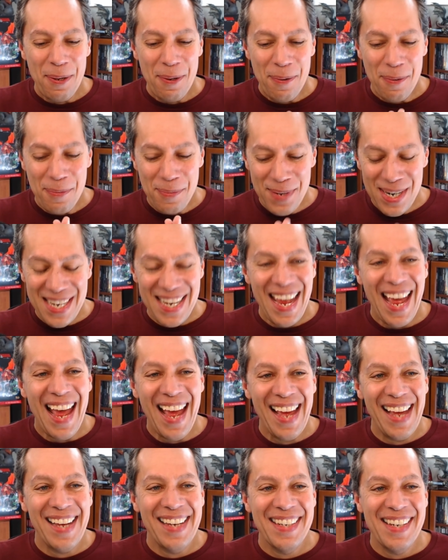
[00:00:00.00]
We
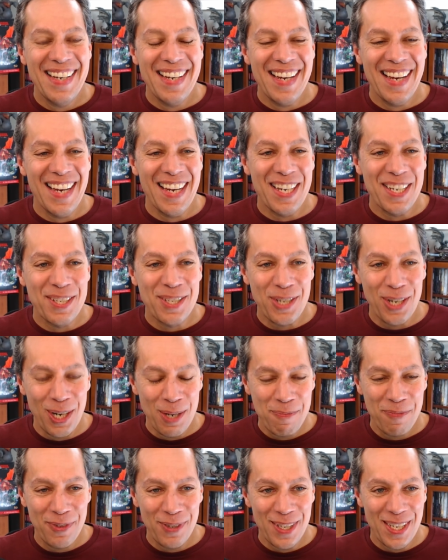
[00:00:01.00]
had a
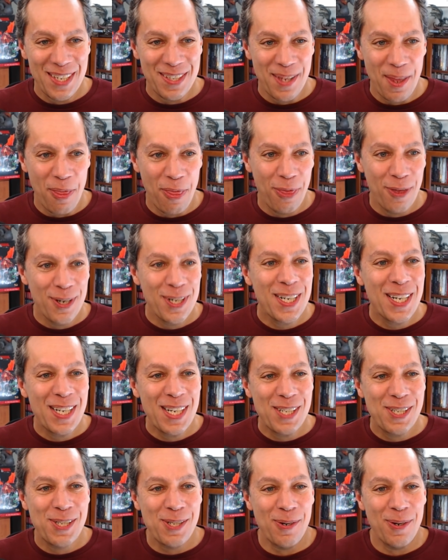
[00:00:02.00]
term for this in 3rd
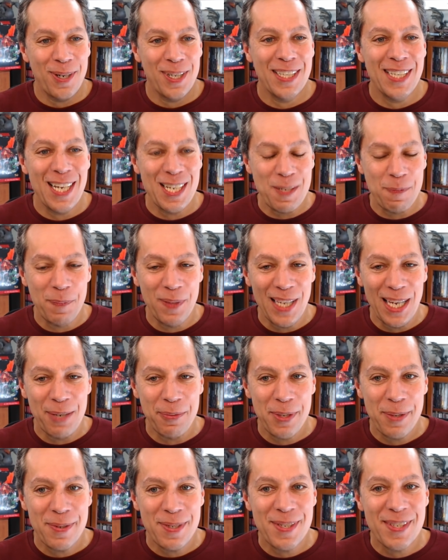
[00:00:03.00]
edition organized play
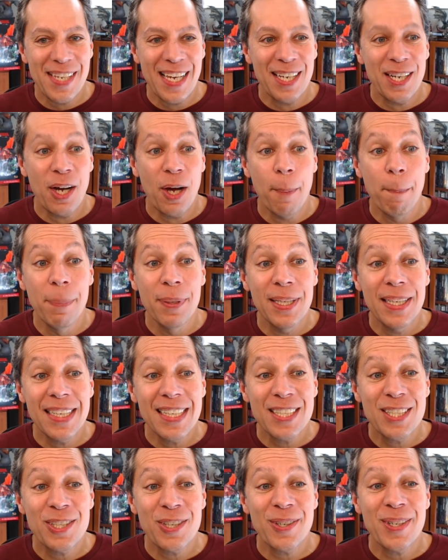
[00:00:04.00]
where we would say
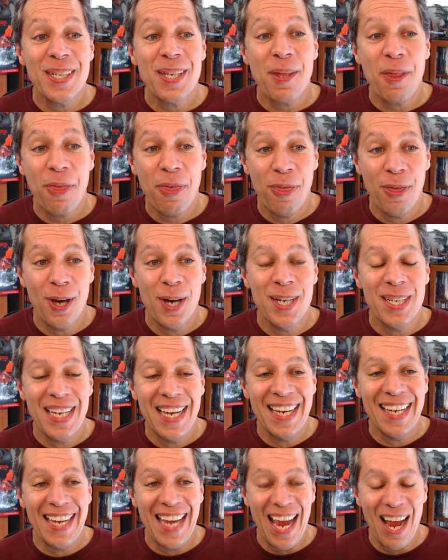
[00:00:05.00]
obligatory thug
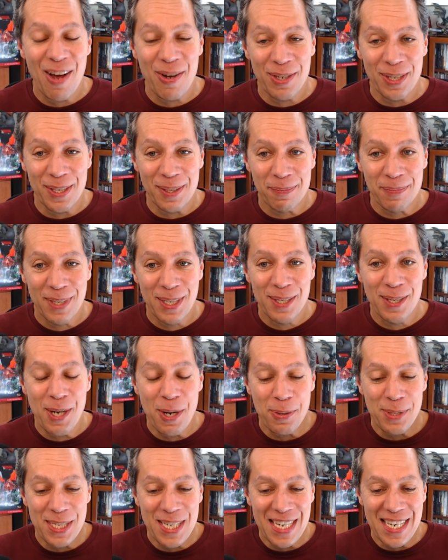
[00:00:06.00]
encounter, an
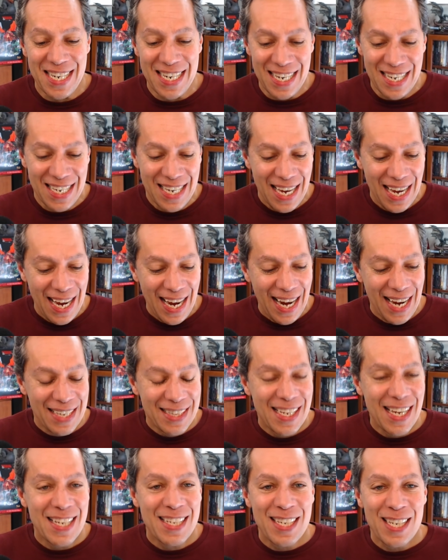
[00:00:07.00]
OTE. And
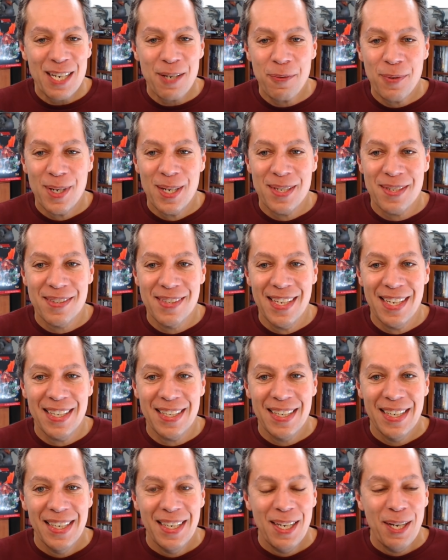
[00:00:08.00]
the idea was
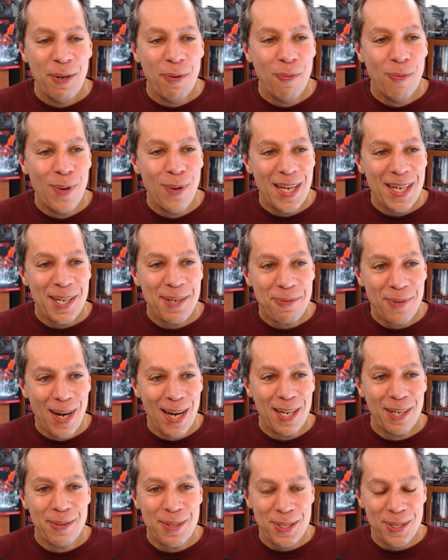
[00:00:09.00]
that when a
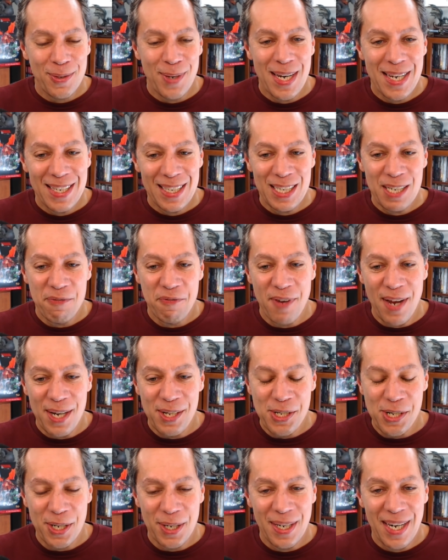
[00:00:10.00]
writer was creating
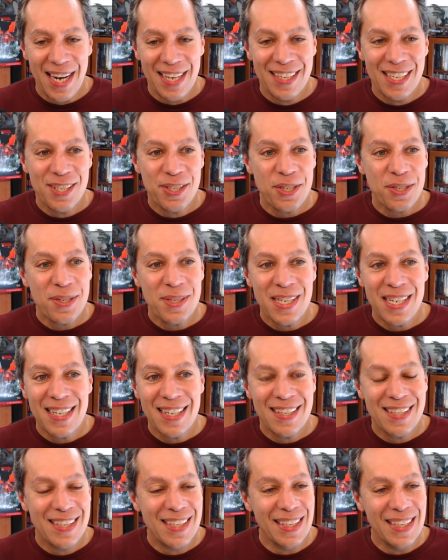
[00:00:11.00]
adventure and they just
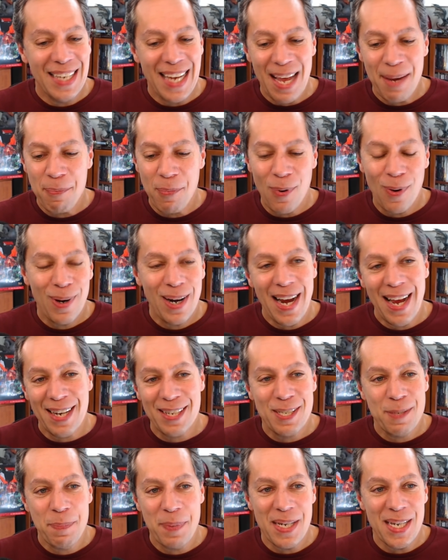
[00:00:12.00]
needed to get more
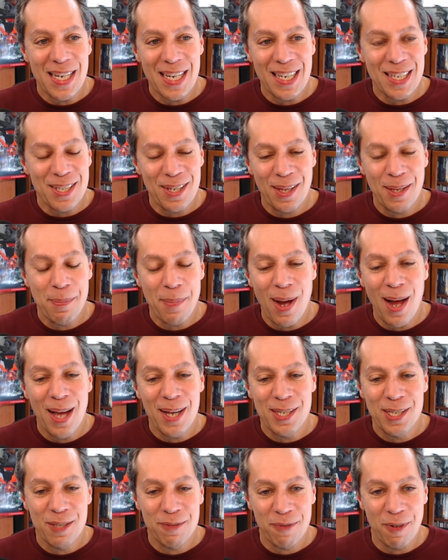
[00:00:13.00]
XP into the
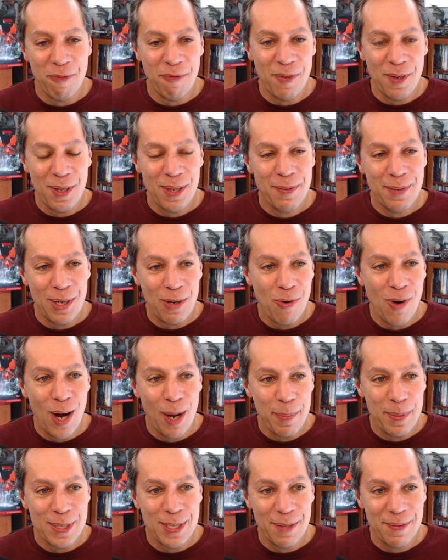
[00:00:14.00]
mod to fulfill the
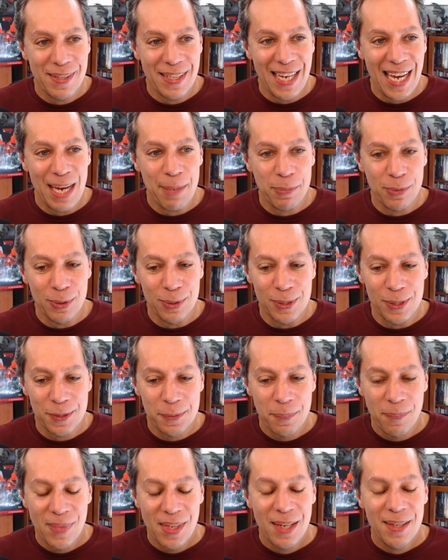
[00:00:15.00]
requirements of the game rules,
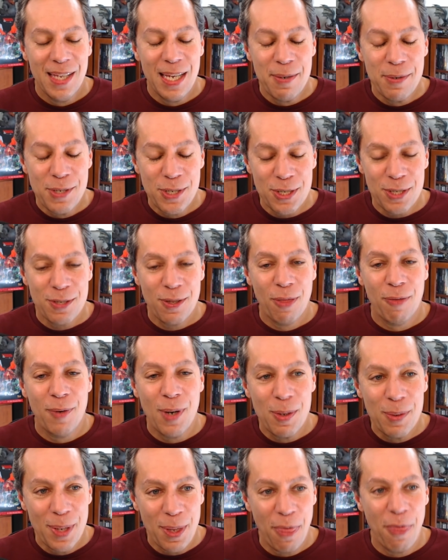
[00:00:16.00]
they would just
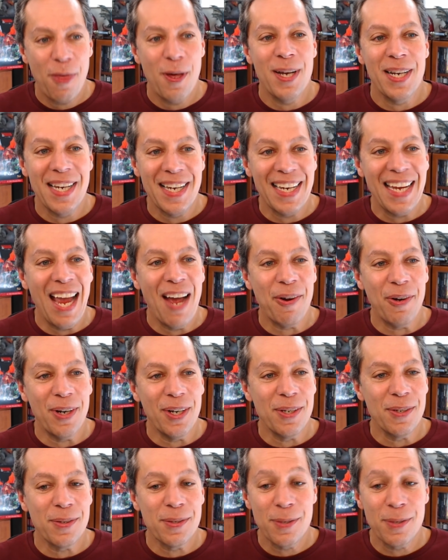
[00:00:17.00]
throw a thug encounter at you.